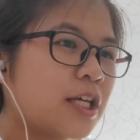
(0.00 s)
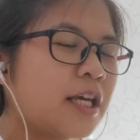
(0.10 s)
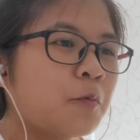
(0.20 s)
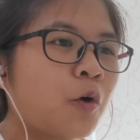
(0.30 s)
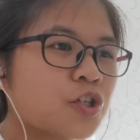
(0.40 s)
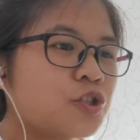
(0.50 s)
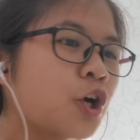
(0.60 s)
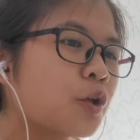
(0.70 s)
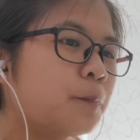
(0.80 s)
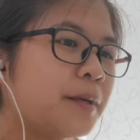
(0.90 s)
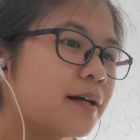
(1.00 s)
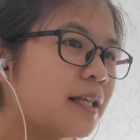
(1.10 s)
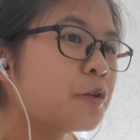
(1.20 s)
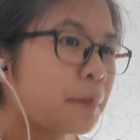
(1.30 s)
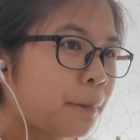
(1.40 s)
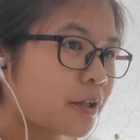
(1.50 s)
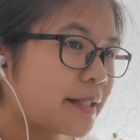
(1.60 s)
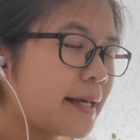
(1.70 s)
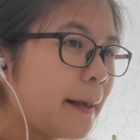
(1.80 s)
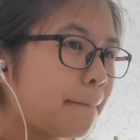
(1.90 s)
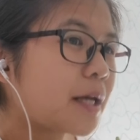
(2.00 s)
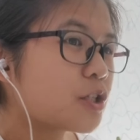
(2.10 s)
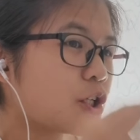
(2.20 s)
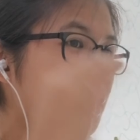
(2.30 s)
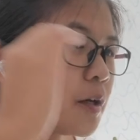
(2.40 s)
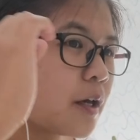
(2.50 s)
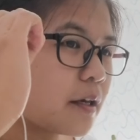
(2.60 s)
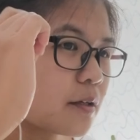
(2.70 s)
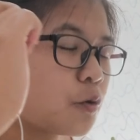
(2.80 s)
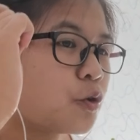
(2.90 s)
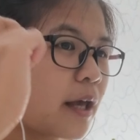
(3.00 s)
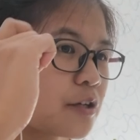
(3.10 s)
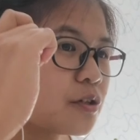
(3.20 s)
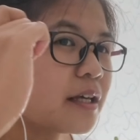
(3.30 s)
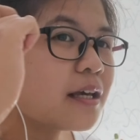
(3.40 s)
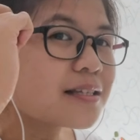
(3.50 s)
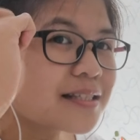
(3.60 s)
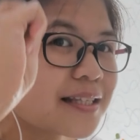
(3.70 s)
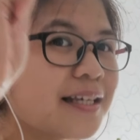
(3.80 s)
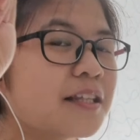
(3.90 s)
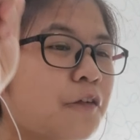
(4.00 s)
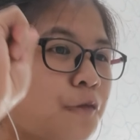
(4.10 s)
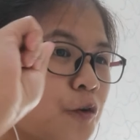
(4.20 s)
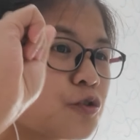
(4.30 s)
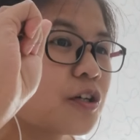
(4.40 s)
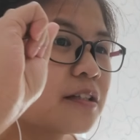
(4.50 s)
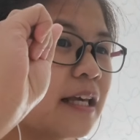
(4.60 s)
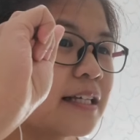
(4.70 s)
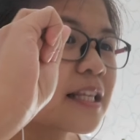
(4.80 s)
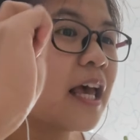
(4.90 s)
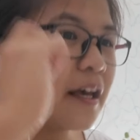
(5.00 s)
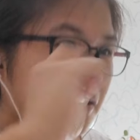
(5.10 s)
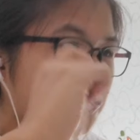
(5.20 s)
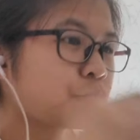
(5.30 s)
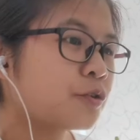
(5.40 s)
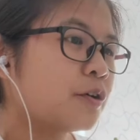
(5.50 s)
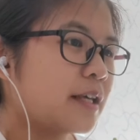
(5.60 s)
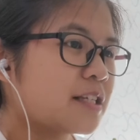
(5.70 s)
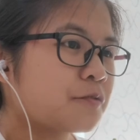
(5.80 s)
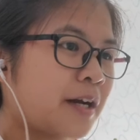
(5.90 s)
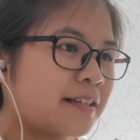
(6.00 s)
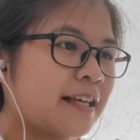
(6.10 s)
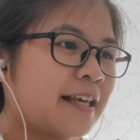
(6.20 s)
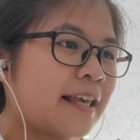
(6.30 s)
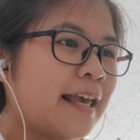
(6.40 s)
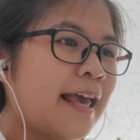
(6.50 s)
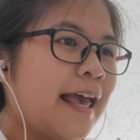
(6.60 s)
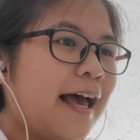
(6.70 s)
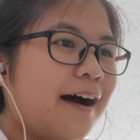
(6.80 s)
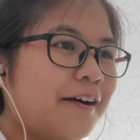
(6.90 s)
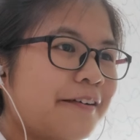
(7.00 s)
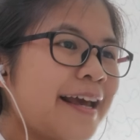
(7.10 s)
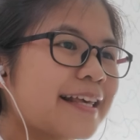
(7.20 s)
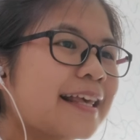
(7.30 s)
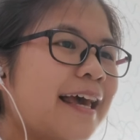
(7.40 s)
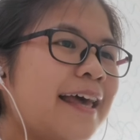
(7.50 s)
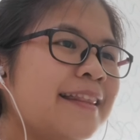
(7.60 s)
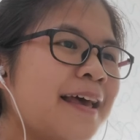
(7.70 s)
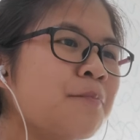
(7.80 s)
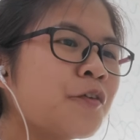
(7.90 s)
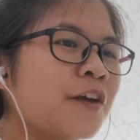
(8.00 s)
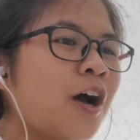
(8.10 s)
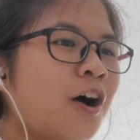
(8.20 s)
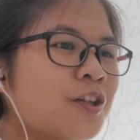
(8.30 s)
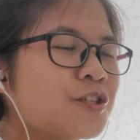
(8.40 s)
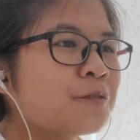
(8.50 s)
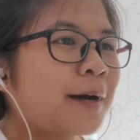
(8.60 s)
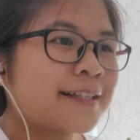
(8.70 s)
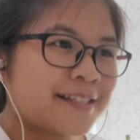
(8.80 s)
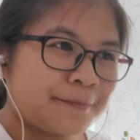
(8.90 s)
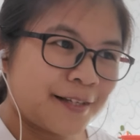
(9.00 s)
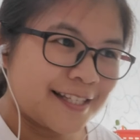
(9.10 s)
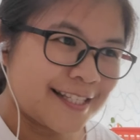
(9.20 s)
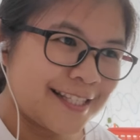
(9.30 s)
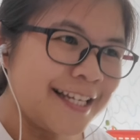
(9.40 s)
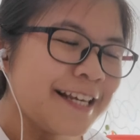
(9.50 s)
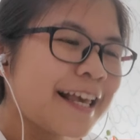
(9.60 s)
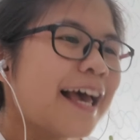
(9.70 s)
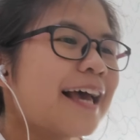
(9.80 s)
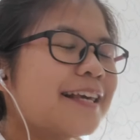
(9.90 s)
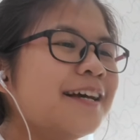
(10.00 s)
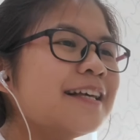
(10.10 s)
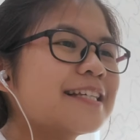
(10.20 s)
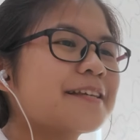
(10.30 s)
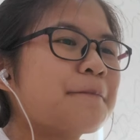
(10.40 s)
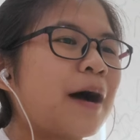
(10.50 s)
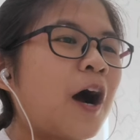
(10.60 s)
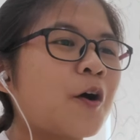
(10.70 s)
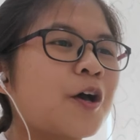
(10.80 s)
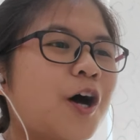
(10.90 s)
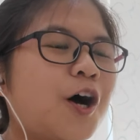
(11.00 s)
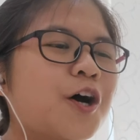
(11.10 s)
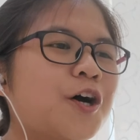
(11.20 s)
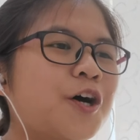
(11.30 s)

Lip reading: he was not merely reporting, but he could actually see the future things through his writing. All right, and then moving on to participant C. Here is about